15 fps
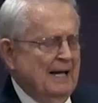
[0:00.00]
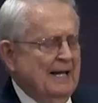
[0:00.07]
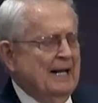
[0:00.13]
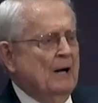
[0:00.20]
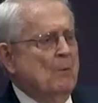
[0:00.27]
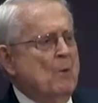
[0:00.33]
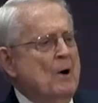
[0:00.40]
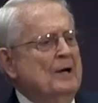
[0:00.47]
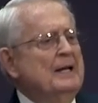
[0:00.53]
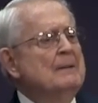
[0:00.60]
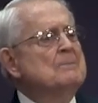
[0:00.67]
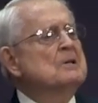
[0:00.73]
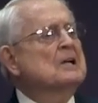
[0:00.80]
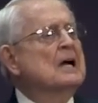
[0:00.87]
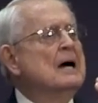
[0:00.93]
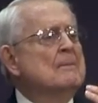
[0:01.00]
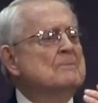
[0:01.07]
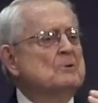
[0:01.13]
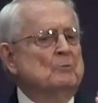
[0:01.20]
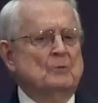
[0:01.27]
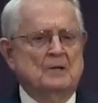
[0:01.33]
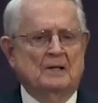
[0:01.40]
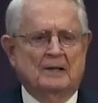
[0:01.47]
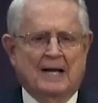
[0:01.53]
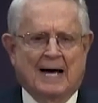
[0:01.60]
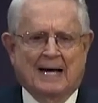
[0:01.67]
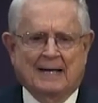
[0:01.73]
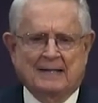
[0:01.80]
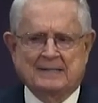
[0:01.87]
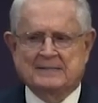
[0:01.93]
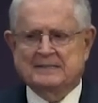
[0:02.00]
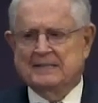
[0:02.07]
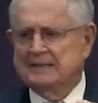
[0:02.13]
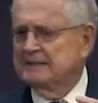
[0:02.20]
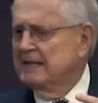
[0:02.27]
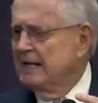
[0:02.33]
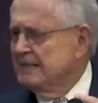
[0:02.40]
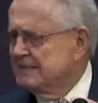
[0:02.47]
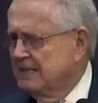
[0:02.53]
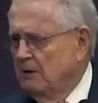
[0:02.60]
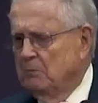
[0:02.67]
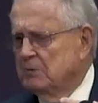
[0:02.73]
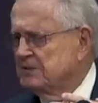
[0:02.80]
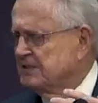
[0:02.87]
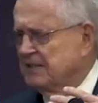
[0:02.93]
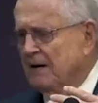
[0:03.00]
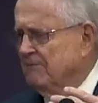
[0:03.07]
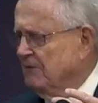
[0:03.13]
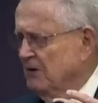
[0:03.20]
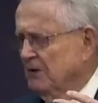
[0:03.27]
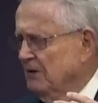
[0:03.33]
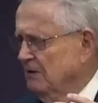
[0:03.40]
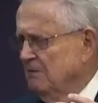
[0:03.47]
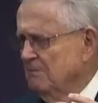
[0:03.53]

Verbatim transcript: And I want him to come to realize the things he will suffer.